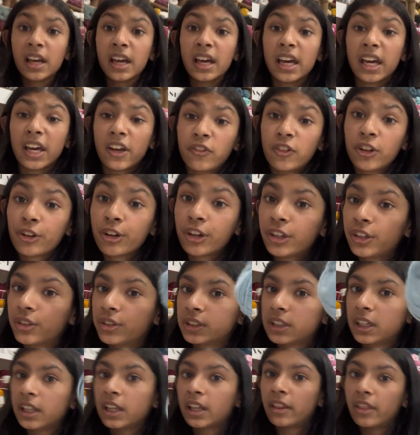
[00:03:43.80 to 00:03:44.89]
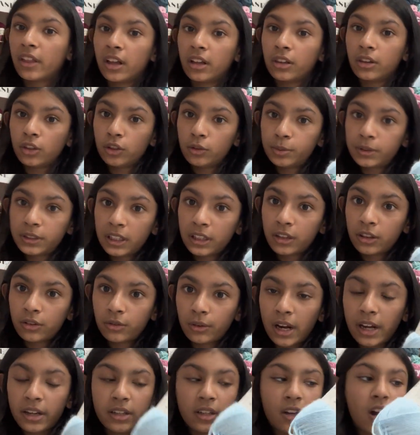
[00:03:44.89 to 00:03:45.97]
If you're using the Loops and
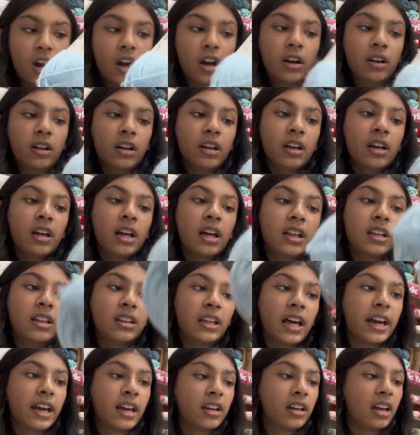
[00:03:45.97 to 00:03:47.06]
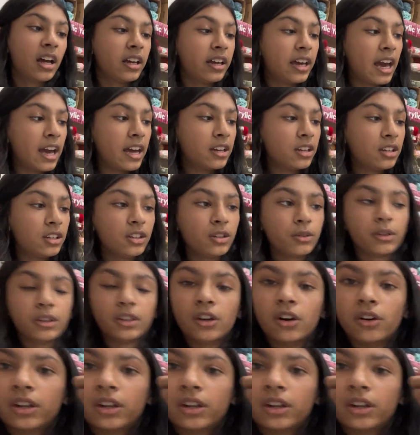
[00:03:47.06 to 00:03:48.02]
Thread yarn, like again, you would go